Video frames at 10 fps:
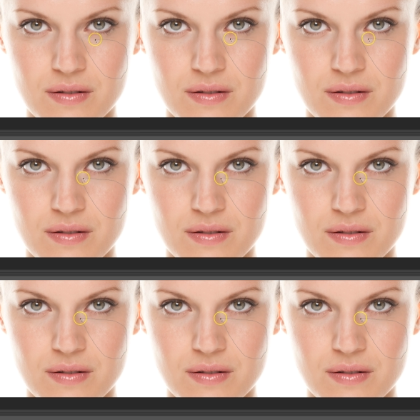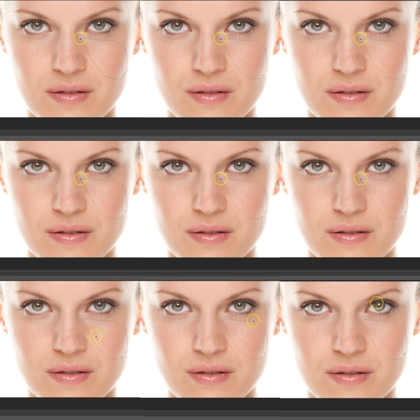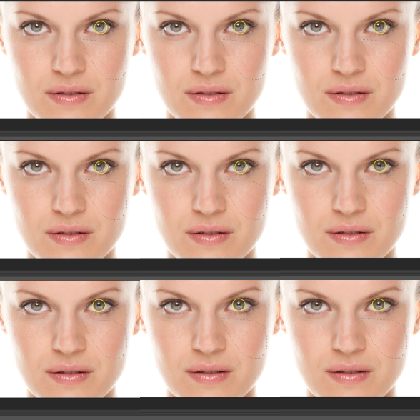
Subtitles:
(silence)